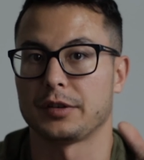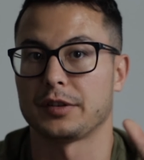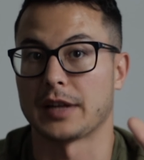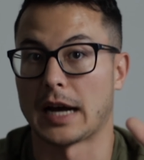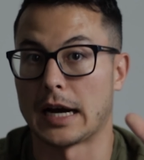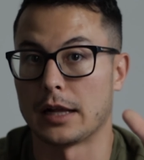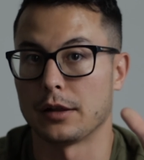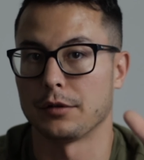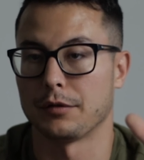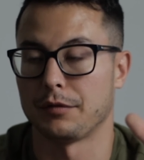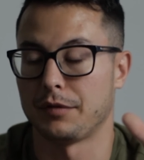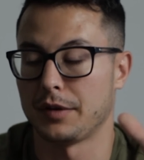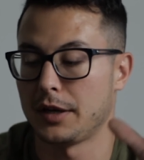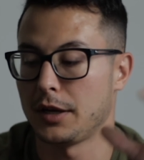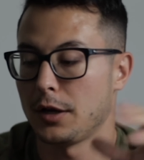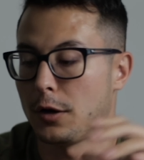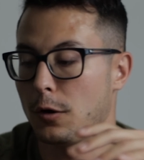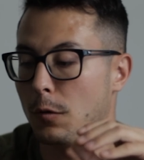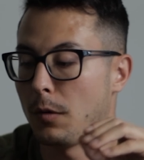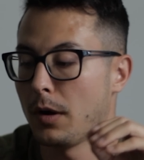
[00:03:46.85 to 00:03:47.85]
style of
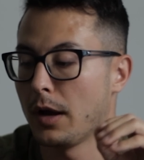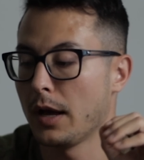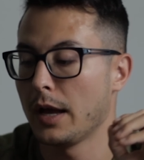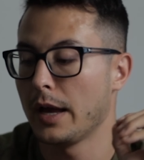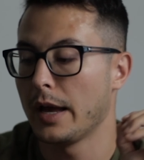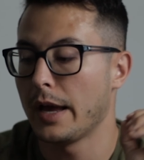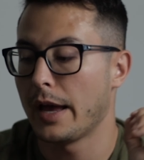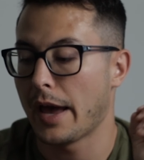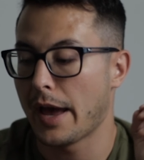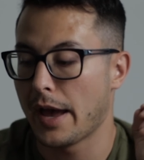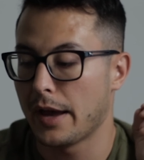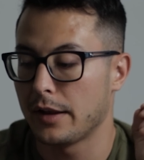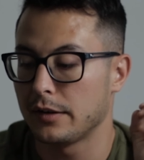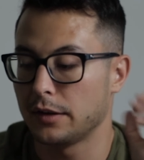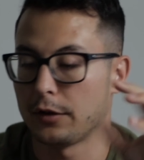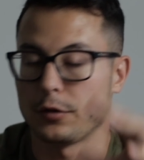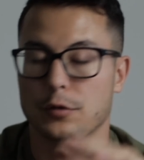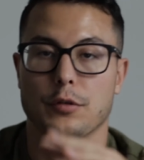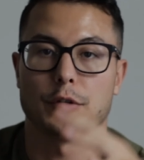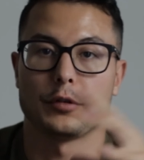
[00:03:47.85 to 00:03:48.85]
video. And
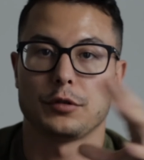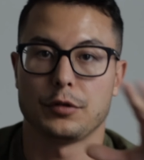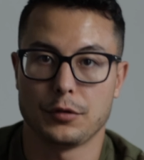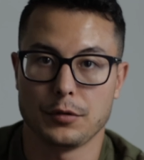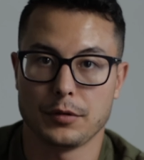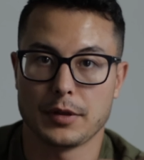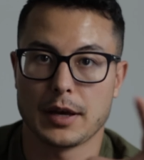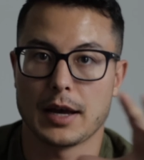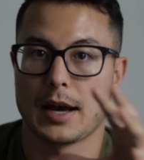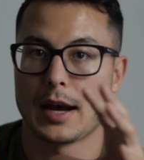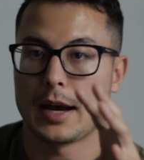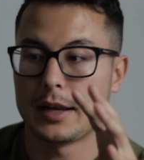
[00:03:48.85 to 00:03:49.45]
in order to do that,